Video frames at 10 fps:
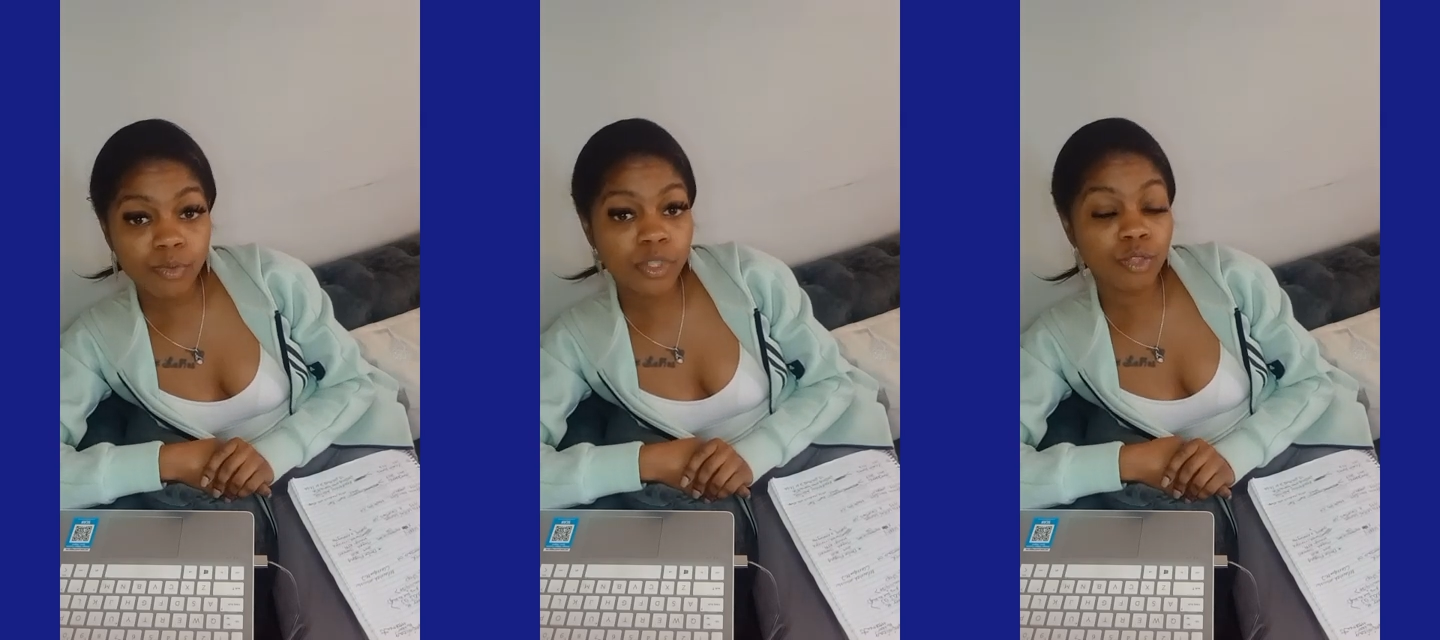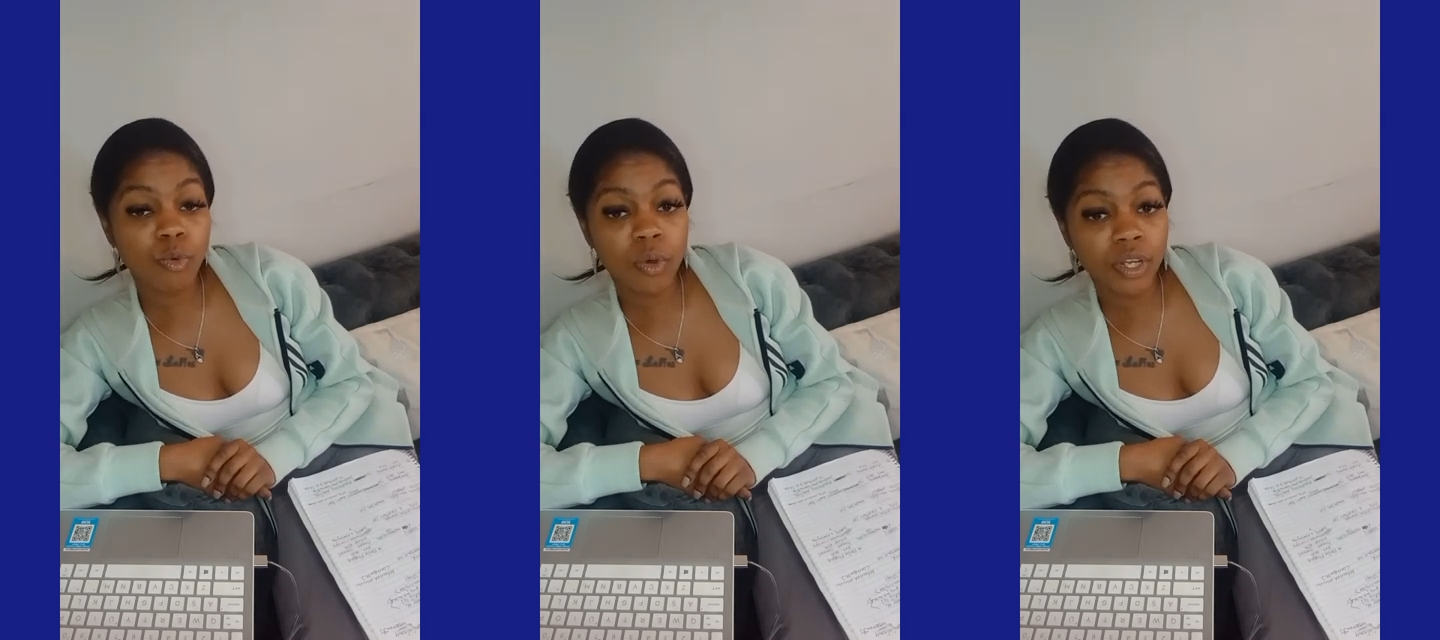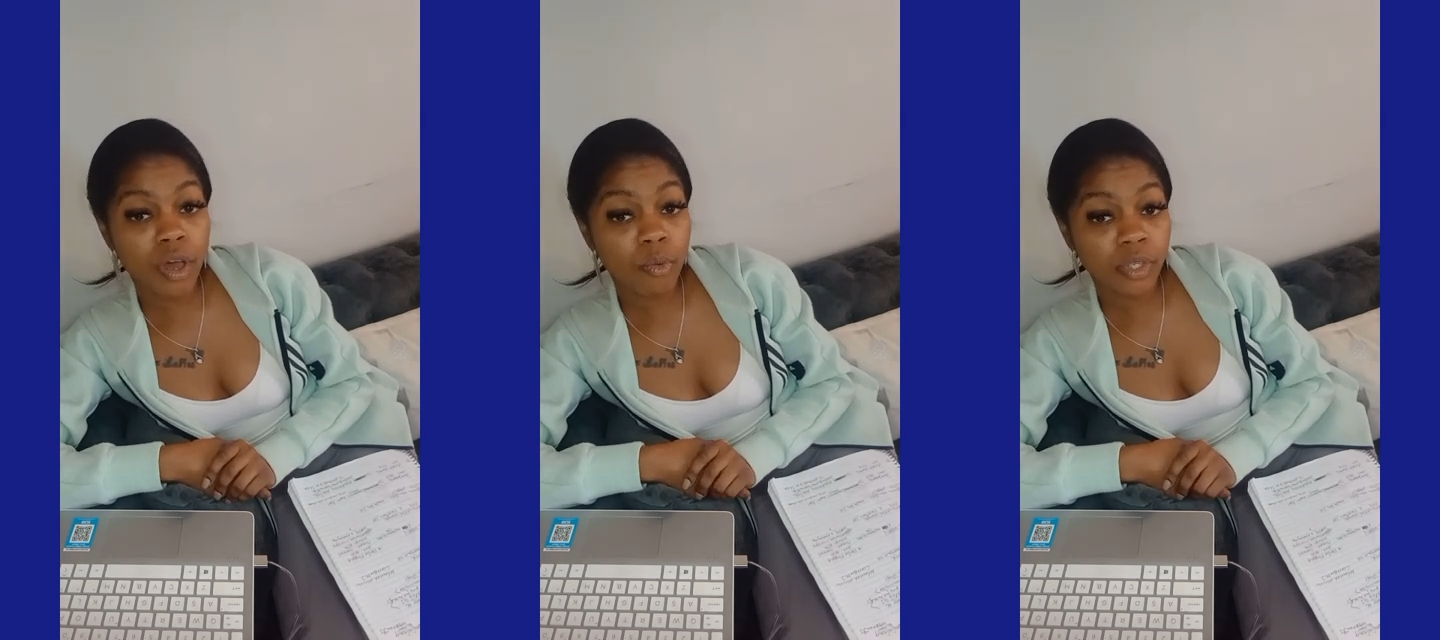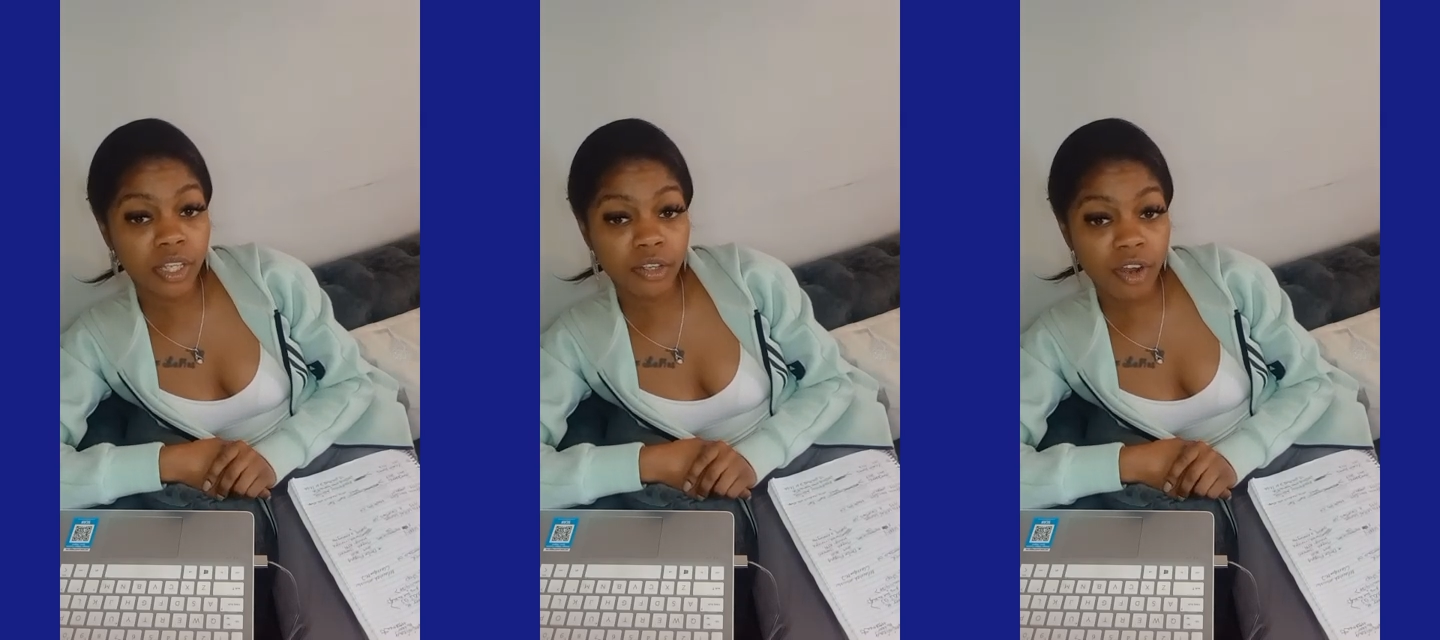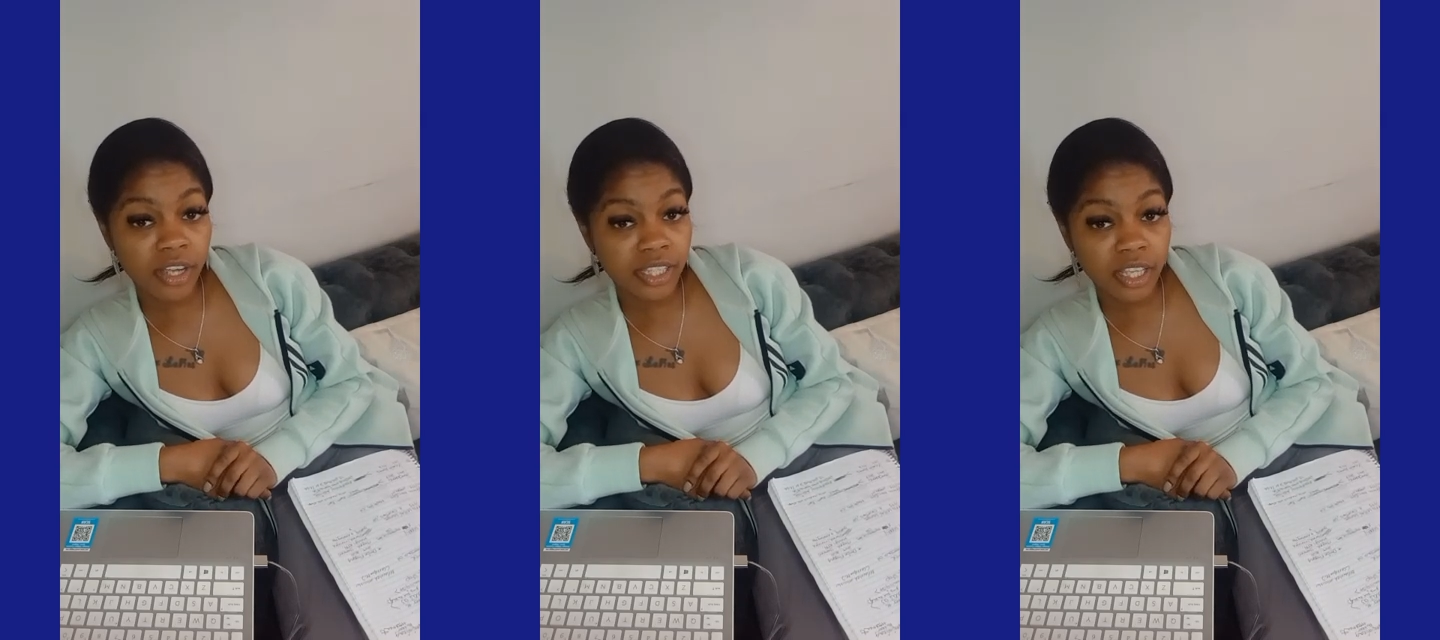what's going on within
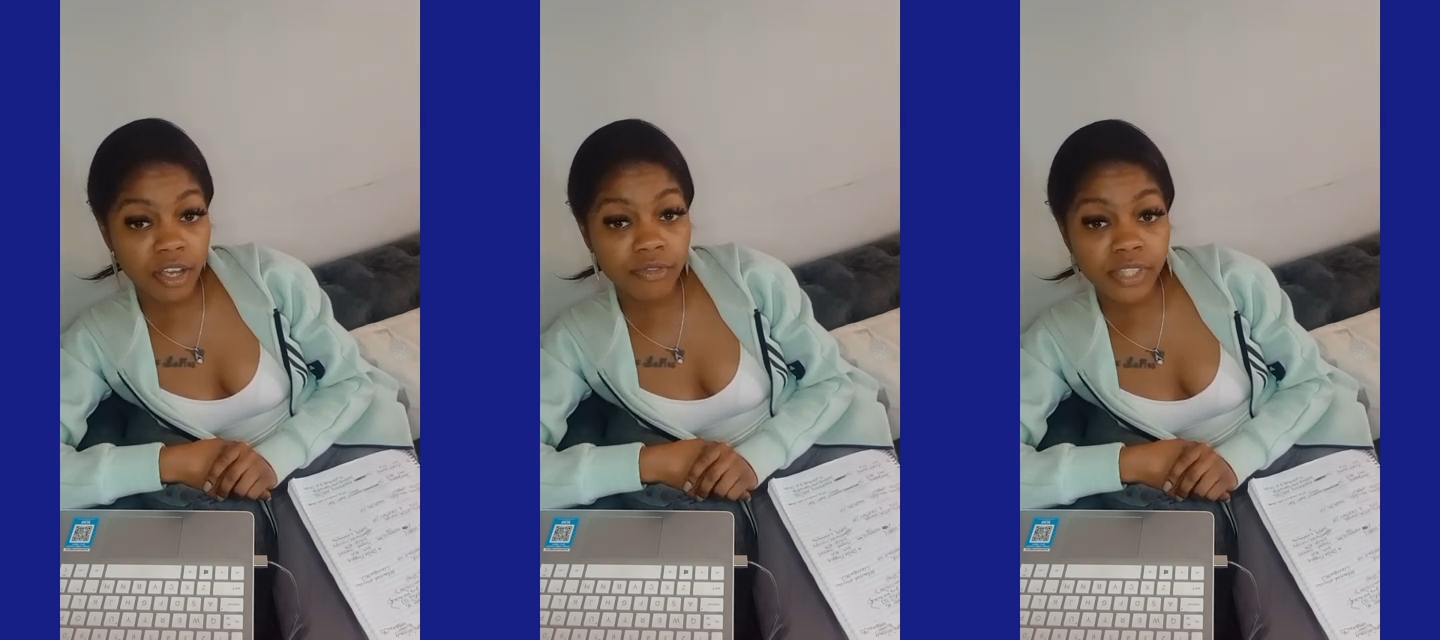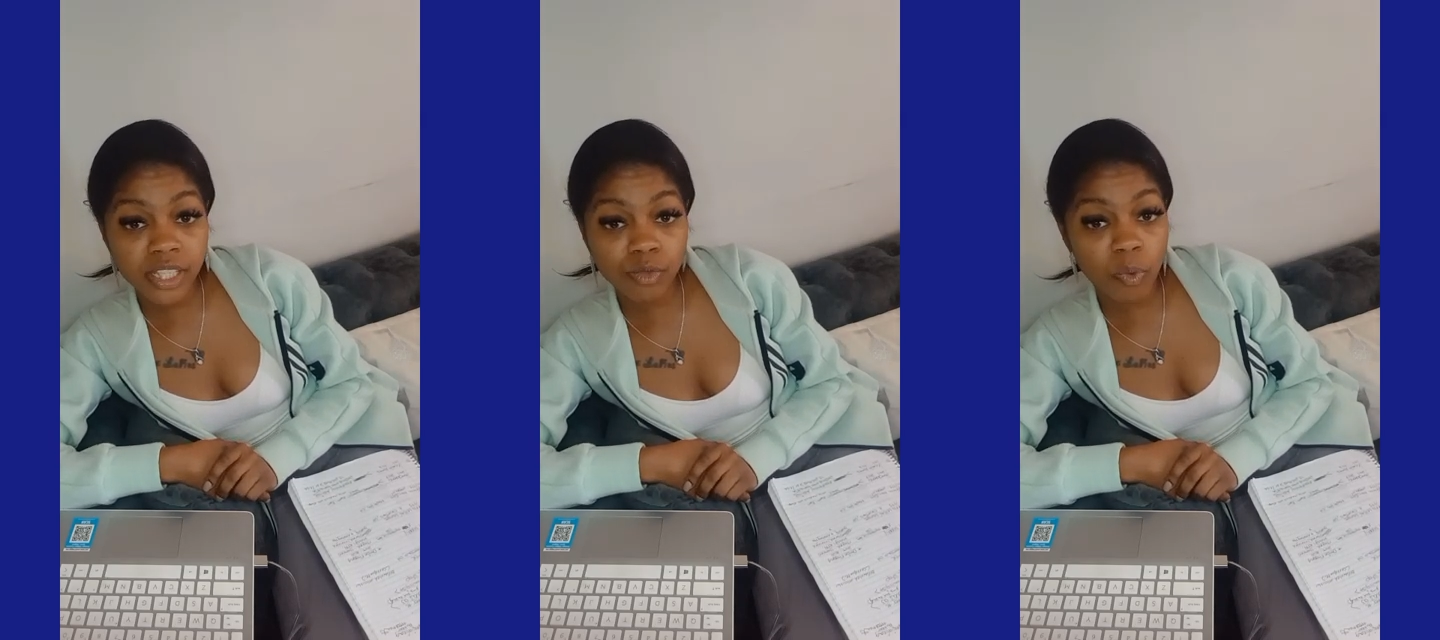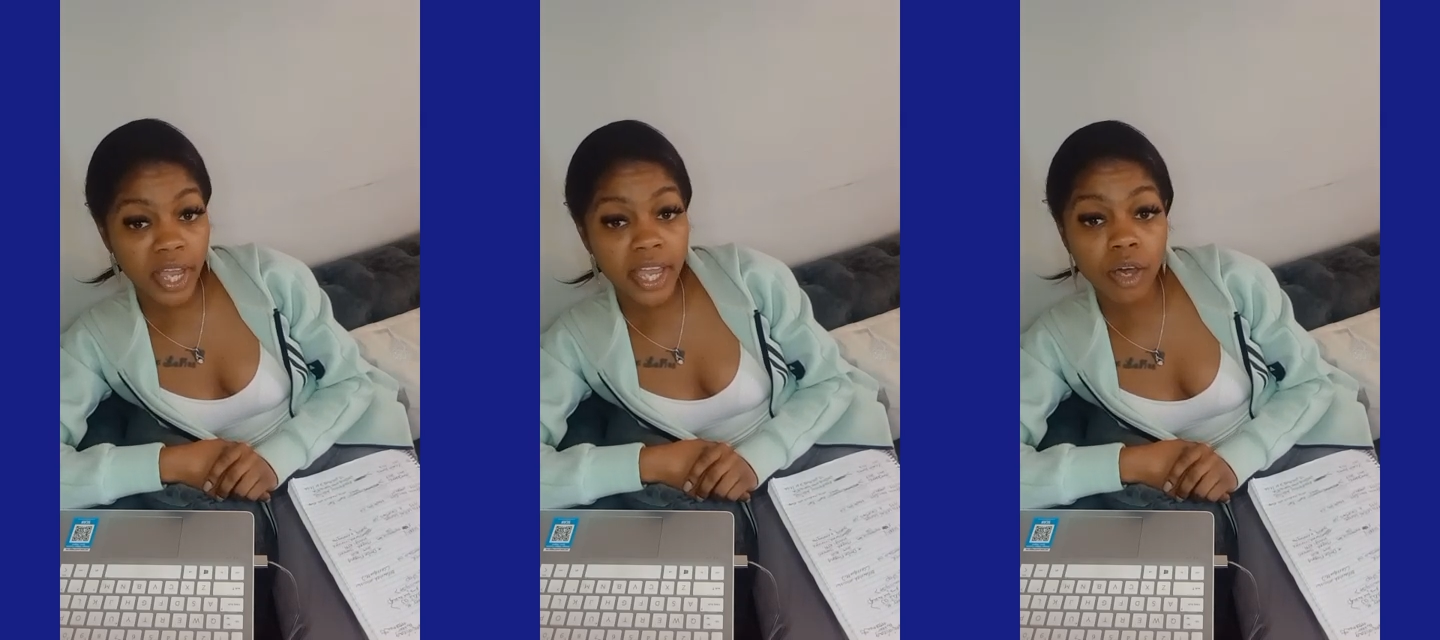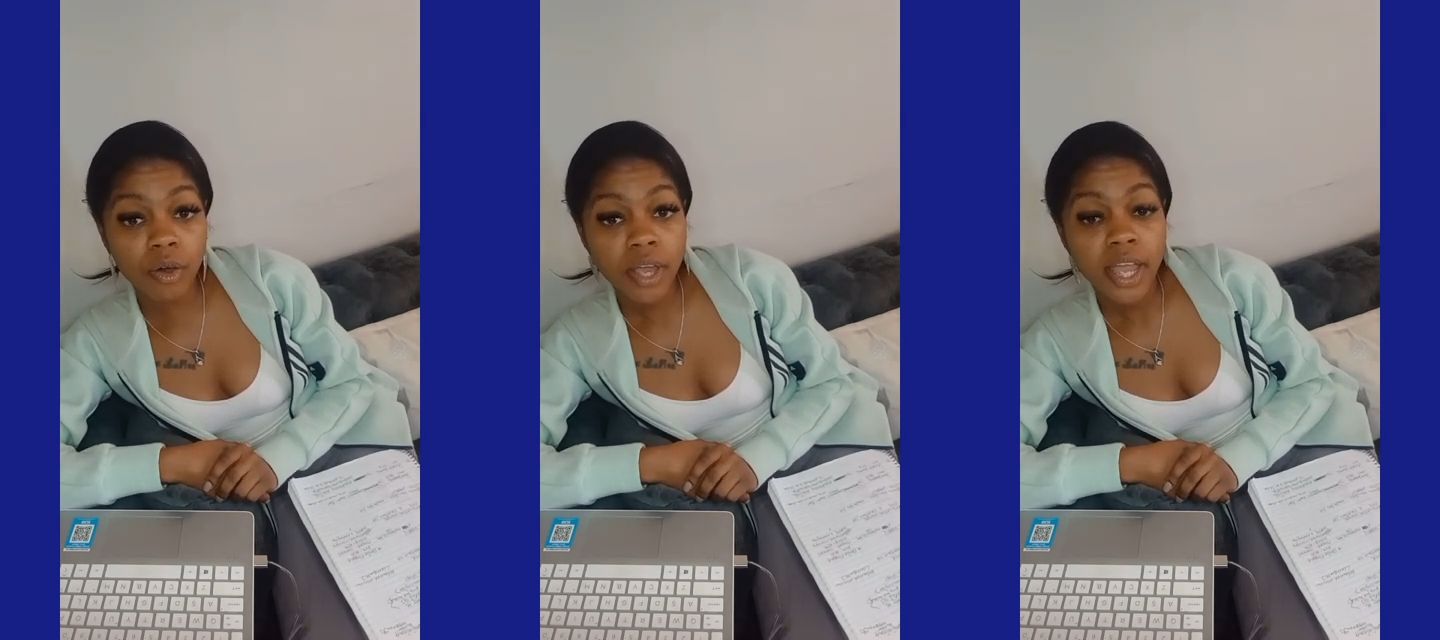ourselves as well.